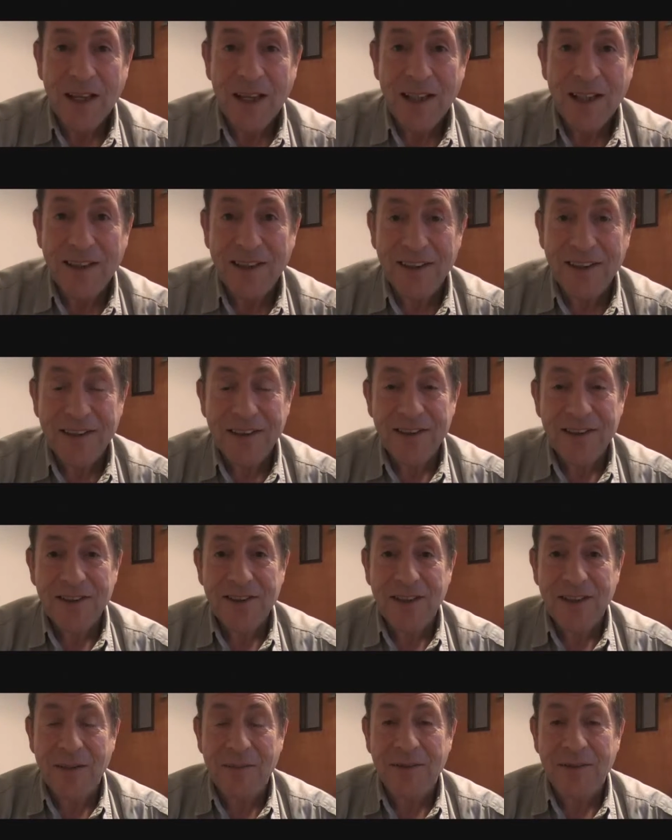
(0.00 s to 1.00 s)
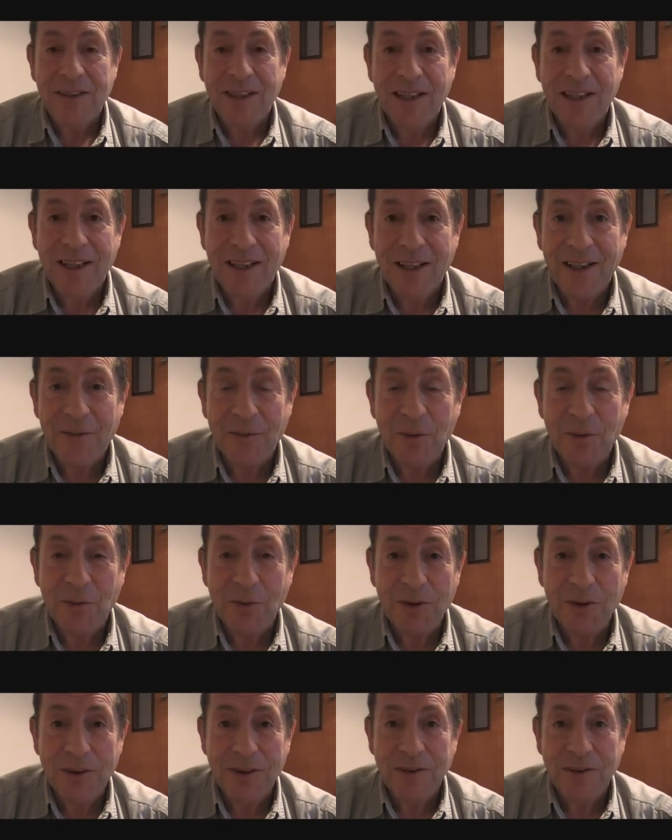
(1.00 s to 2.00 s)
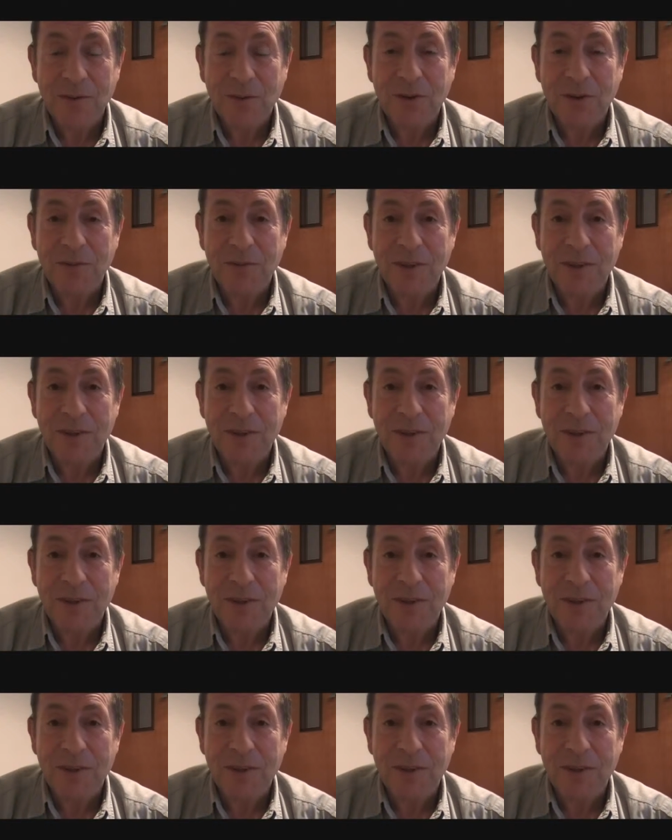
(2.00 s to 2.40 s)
And that these chaps what